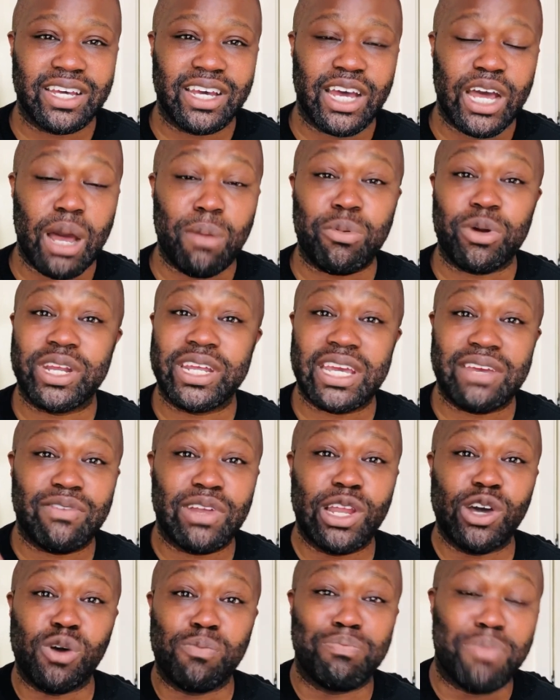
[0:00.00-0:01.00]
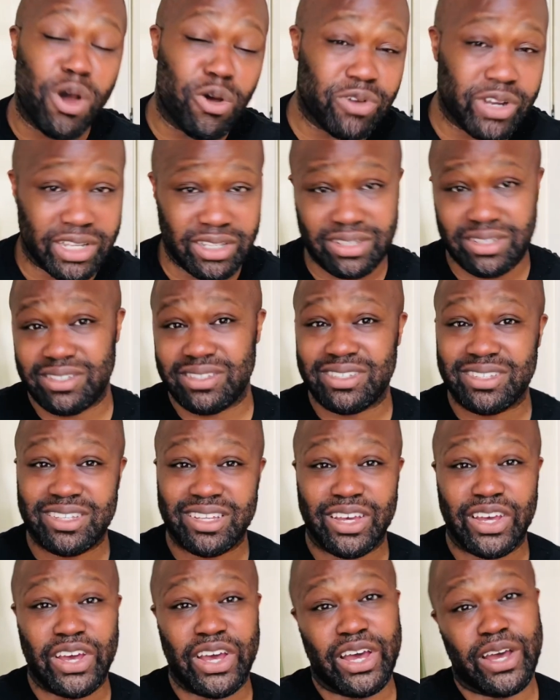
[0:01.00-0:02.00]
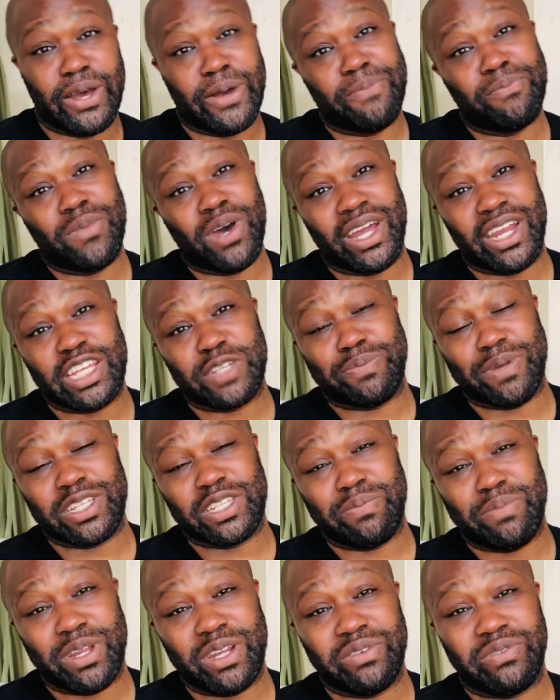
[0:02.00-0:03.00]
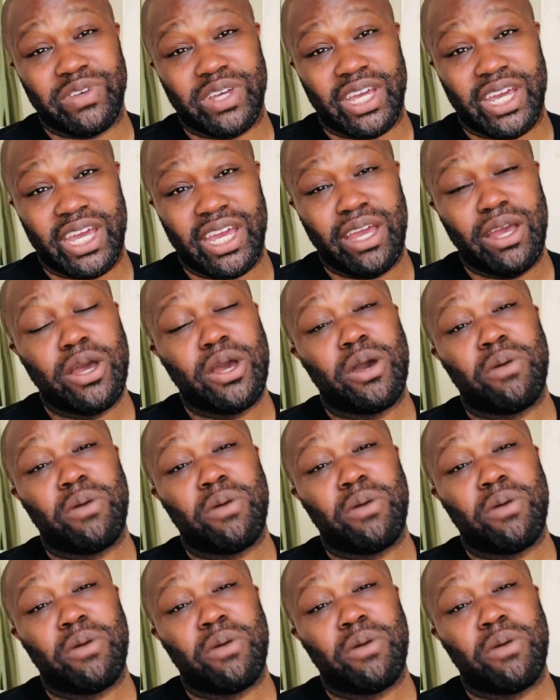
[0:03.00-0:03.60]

I'm going to give a little bonus unexpected benefit here,